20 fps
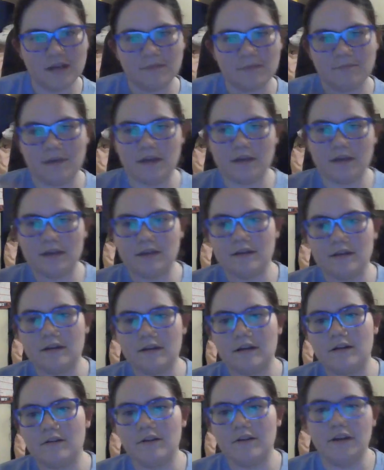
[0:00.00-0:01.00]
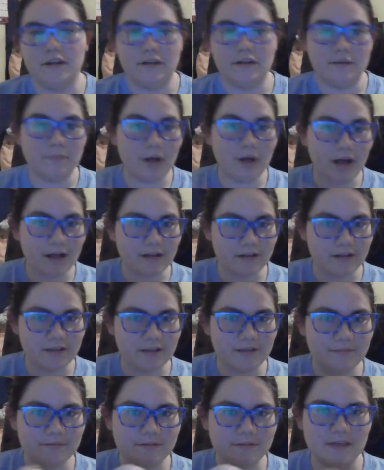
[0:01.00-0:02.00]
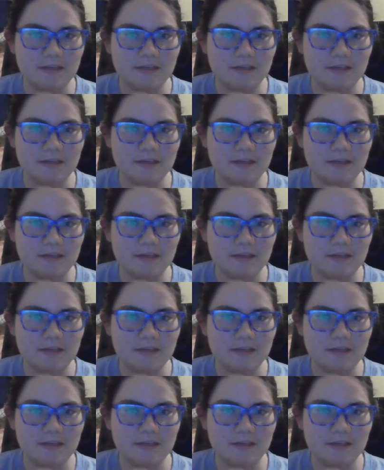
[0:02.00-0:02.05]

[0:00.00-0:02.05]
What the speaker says: Magneto, and Apocalypse,